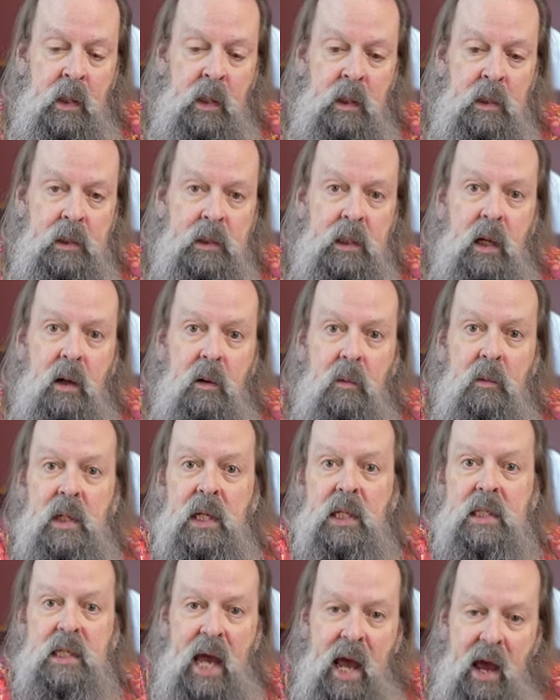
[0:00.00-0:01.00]
So when
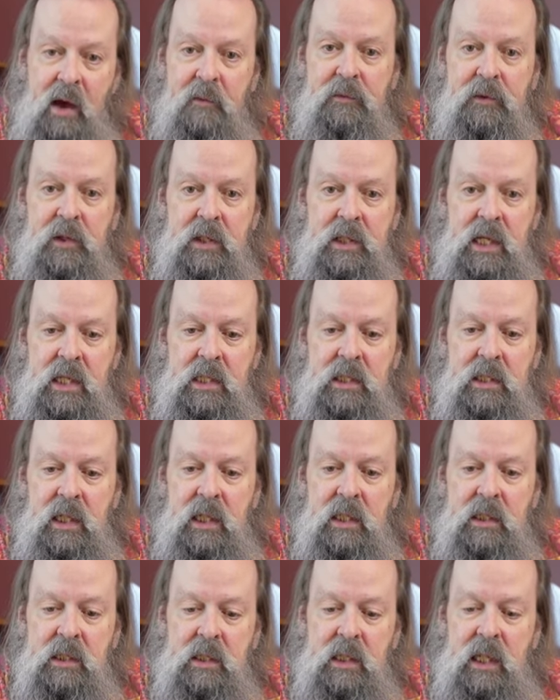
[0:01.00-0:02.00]
it's half the
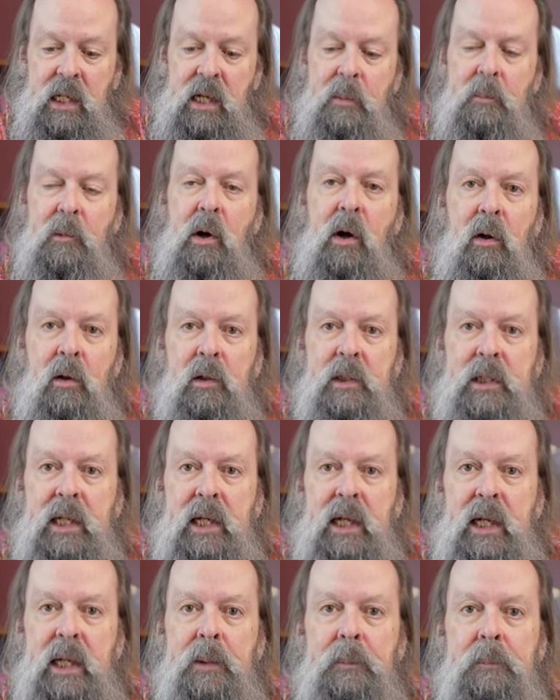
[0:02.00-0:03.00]
distance and I'm holding
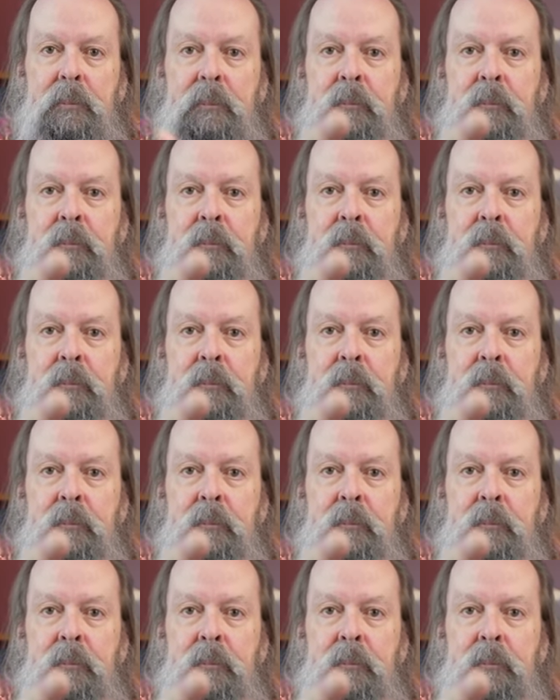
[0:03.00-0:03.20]
it,